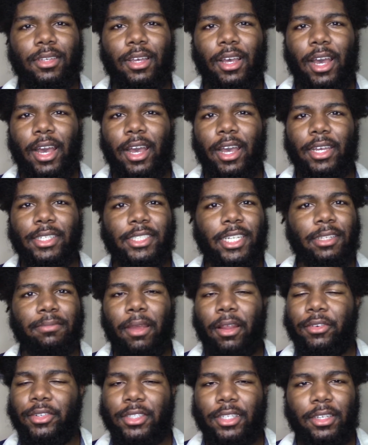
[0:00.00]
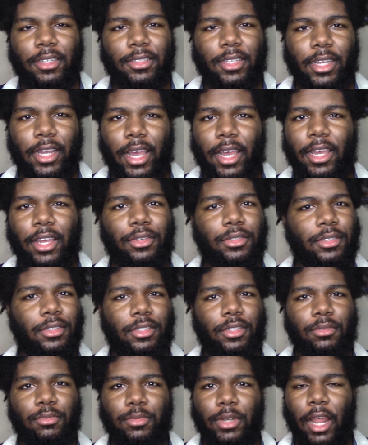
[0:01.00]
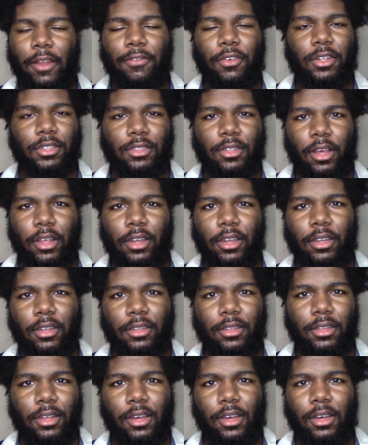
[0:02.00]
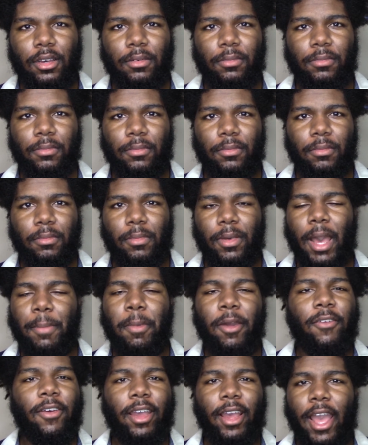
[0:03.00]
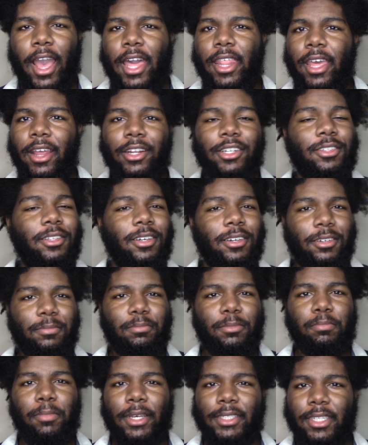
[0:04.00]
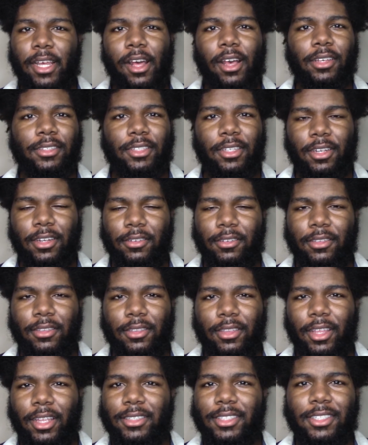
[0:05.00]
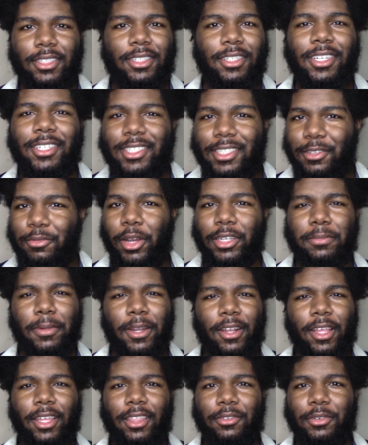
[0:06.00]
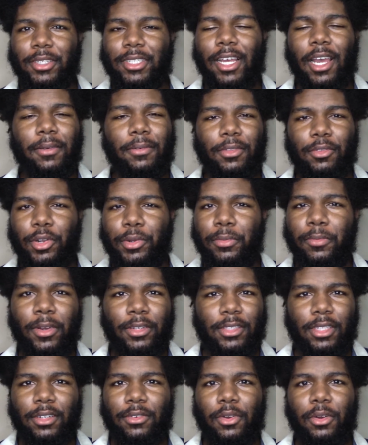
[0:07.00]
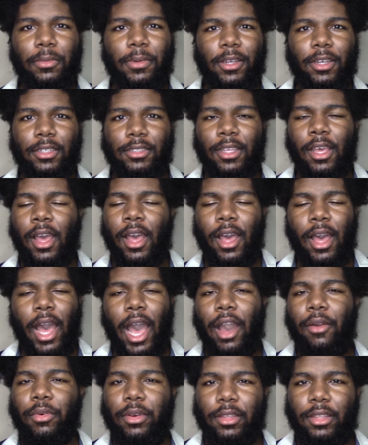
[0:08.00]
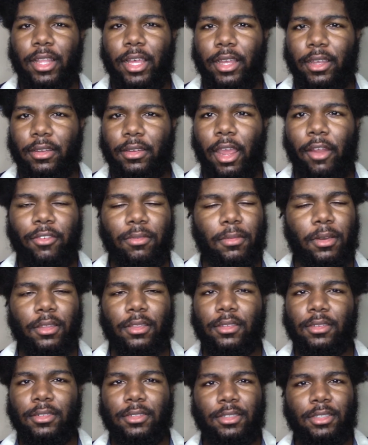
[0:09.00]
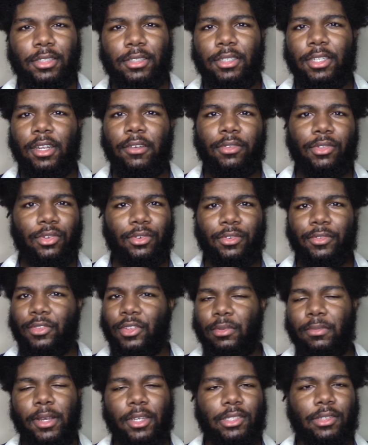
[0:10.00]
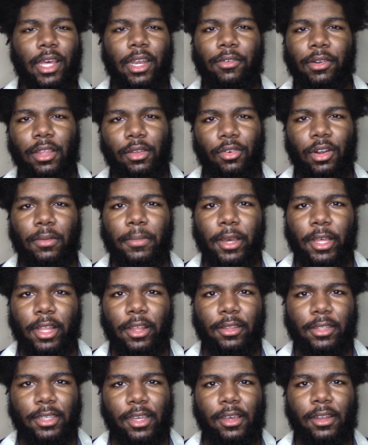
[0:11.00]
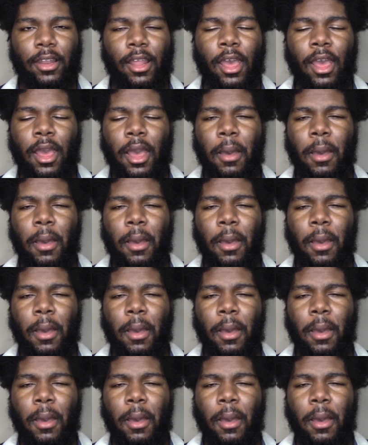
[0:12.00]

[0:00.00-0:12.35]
I changed my routine. Like, I used to, when I first started, a matter of fact, I had the hair, my stylist did it. She washed my hair like 3 months in a row, because I went, like, every month, and she did it for 3 months, so I didn't really worry about it then.